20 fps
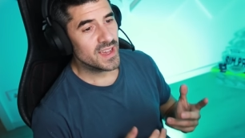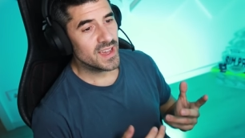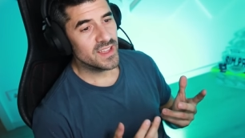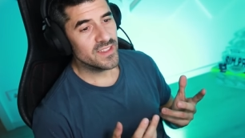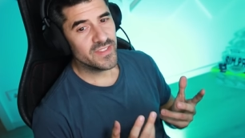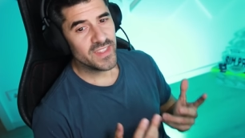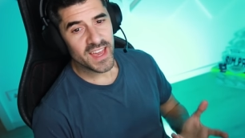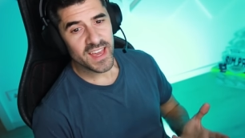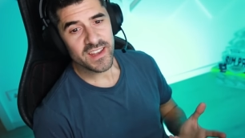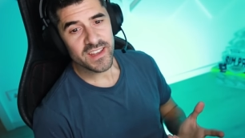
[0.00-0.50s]

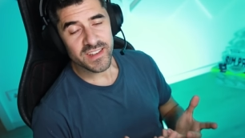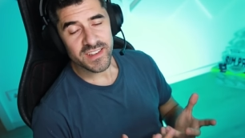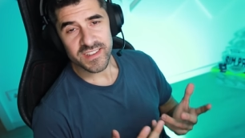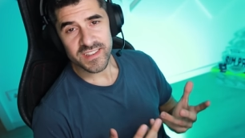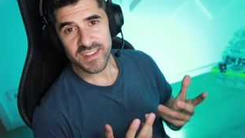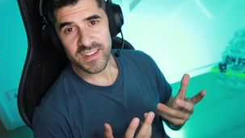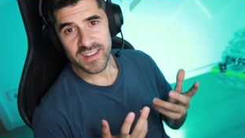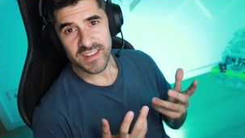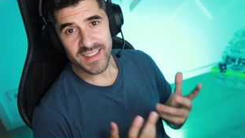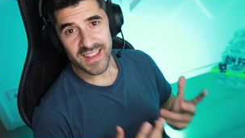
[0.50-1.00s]
And that
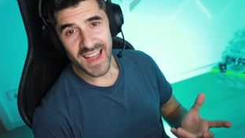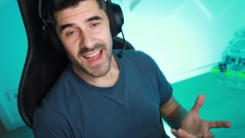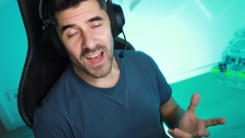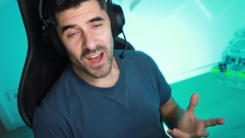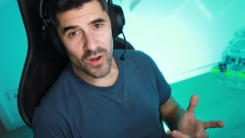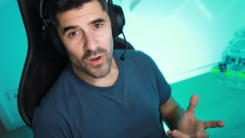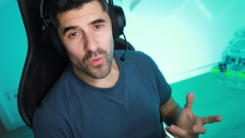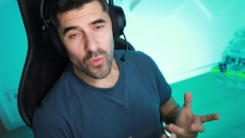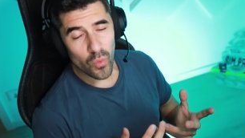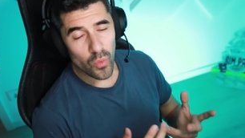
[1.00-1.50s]
is,
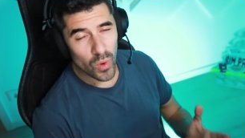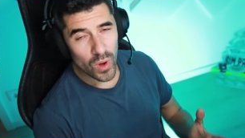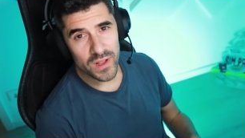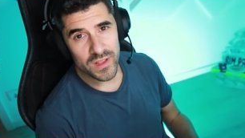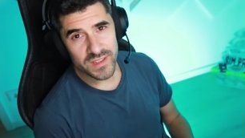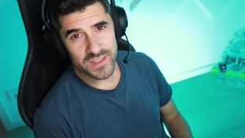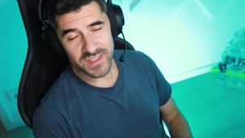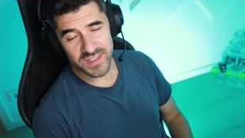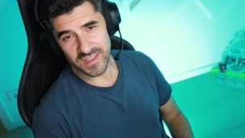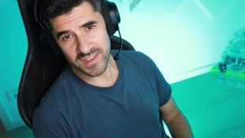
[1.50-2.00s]
now
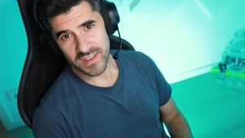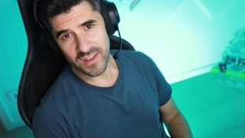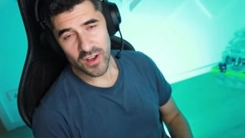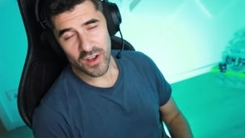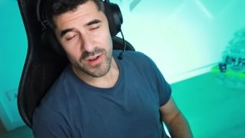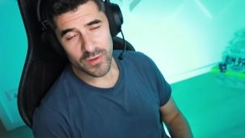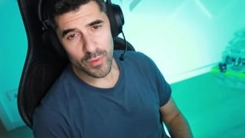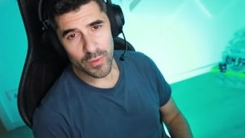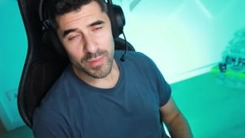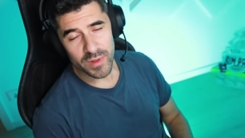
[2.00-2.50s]
once
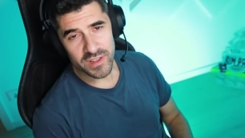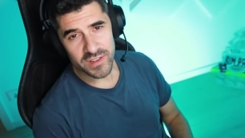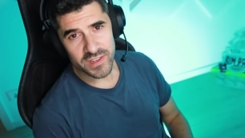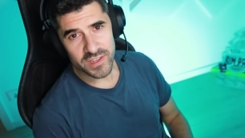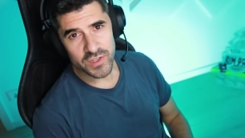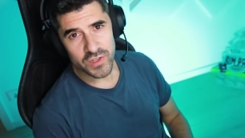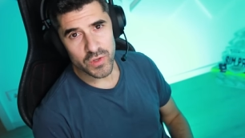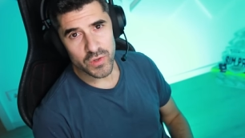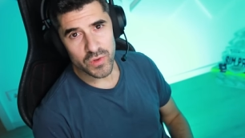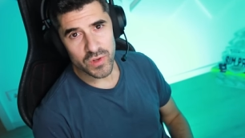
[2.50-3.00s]

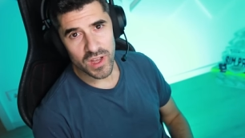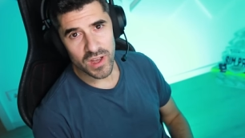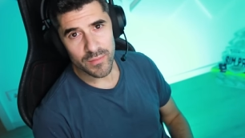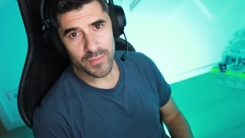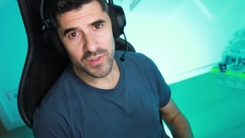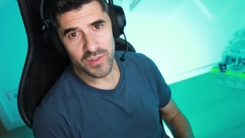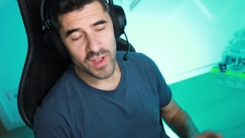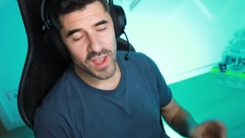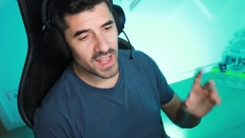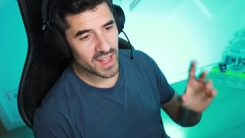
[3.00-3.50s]
Automobilista two
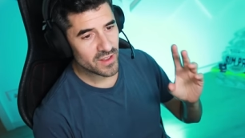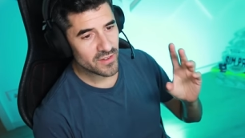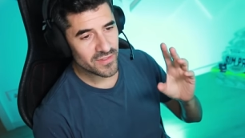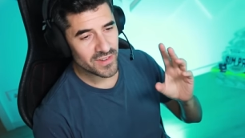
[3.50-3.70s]
comes to L F